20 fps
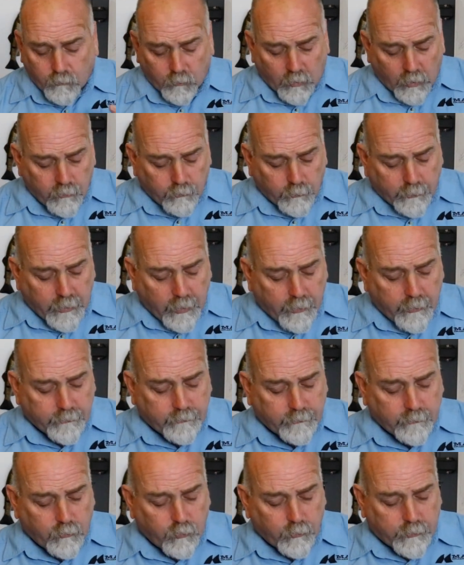is we're going
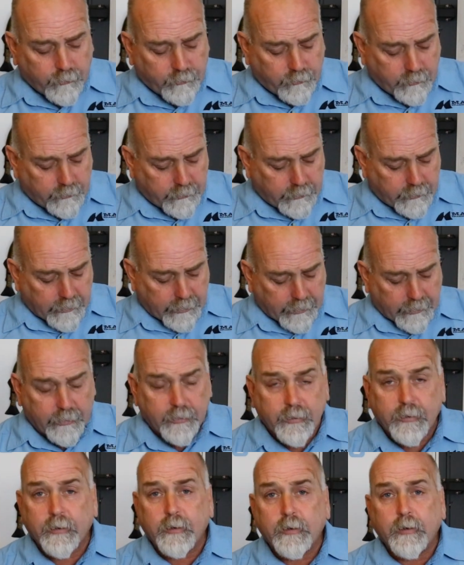to look at
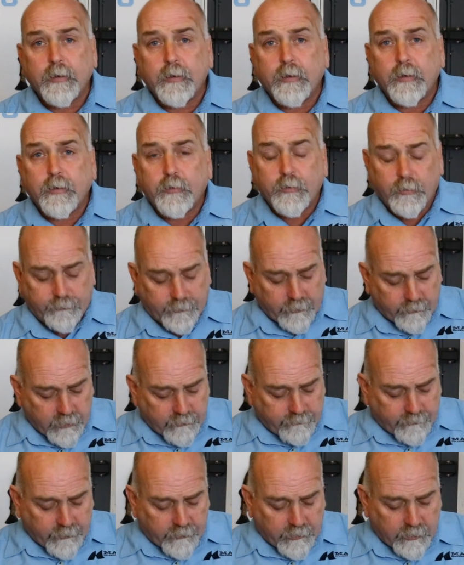the
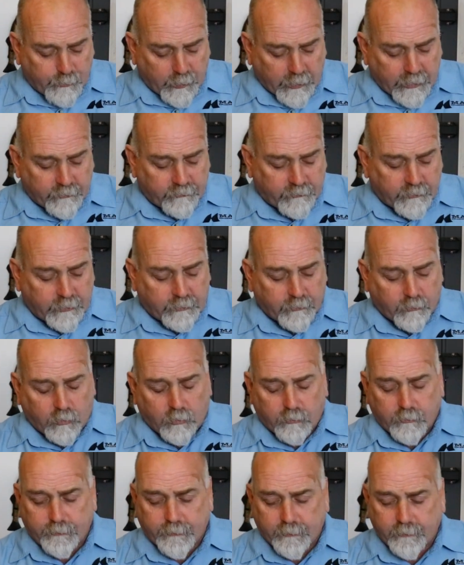very, very basic
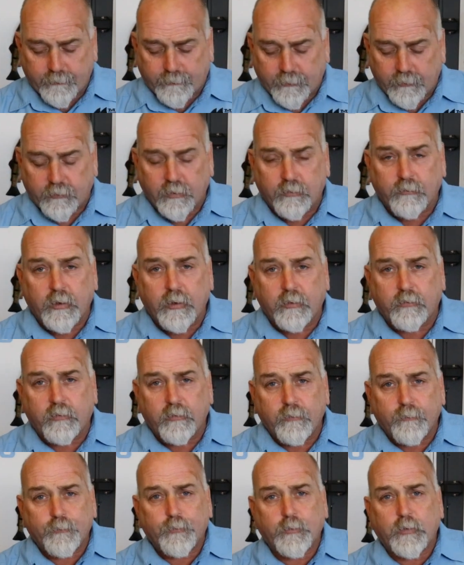of fishing rigs,
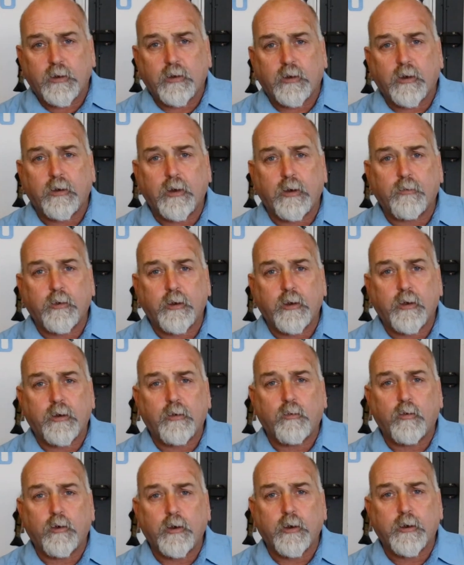and then we're going
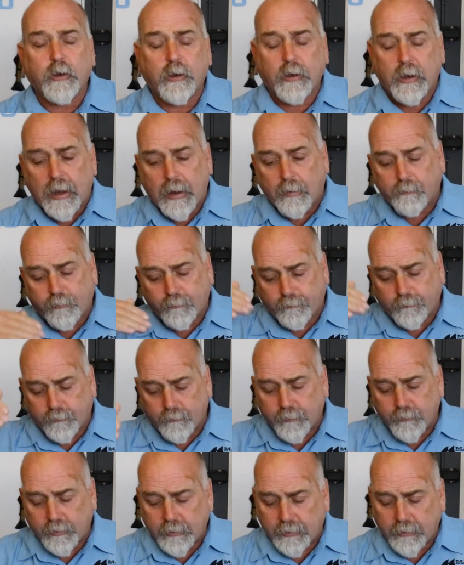to work up
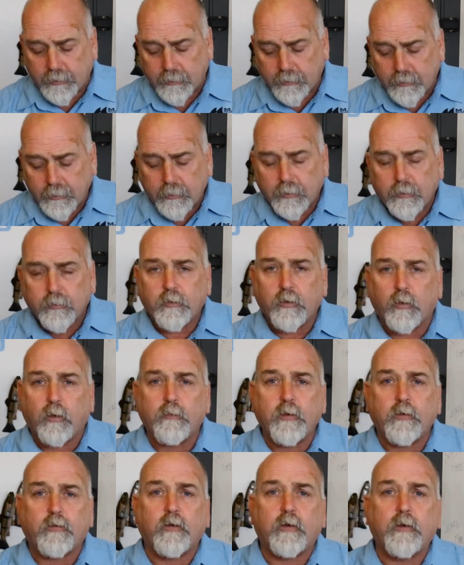from there. So
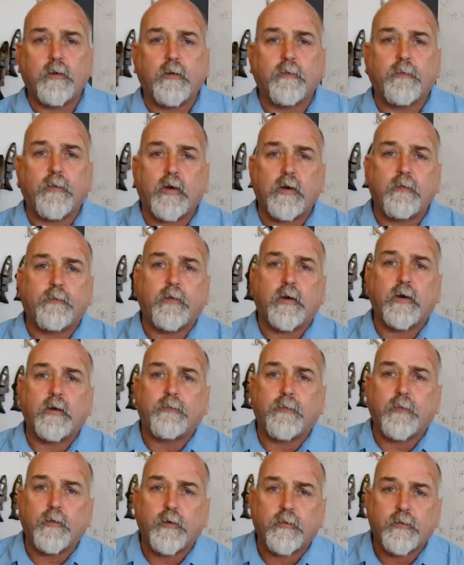obviously the very, very
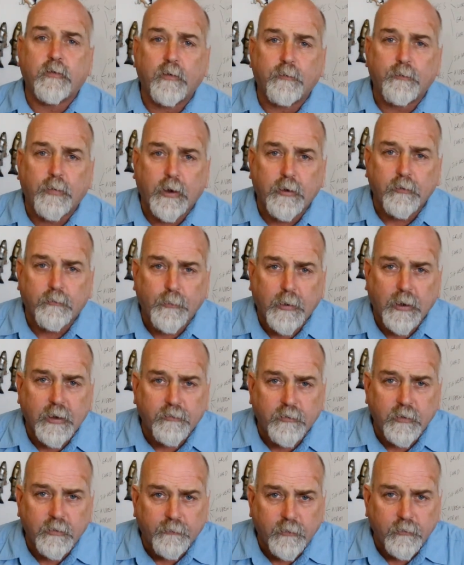first and
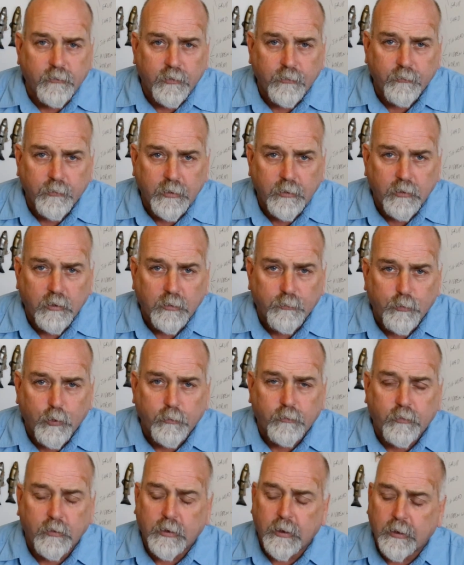basic fishing rig you can
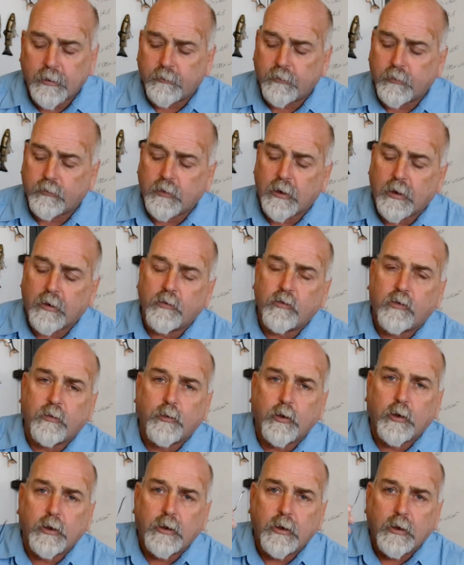put together is going to
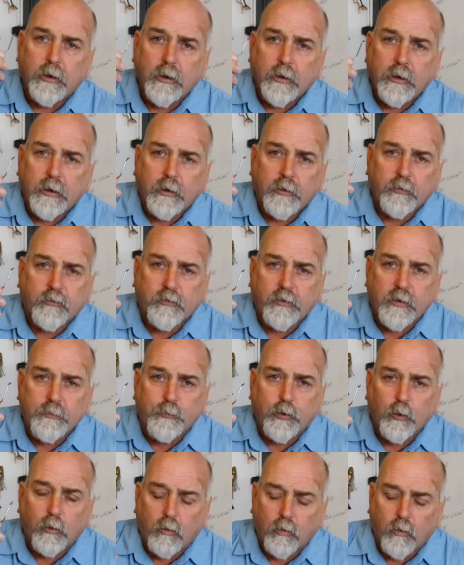be a
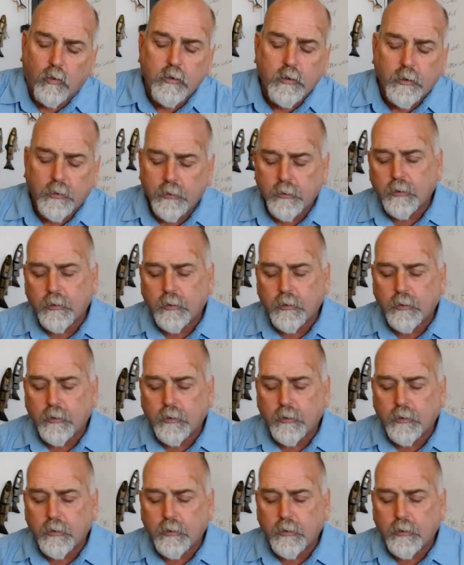simple hook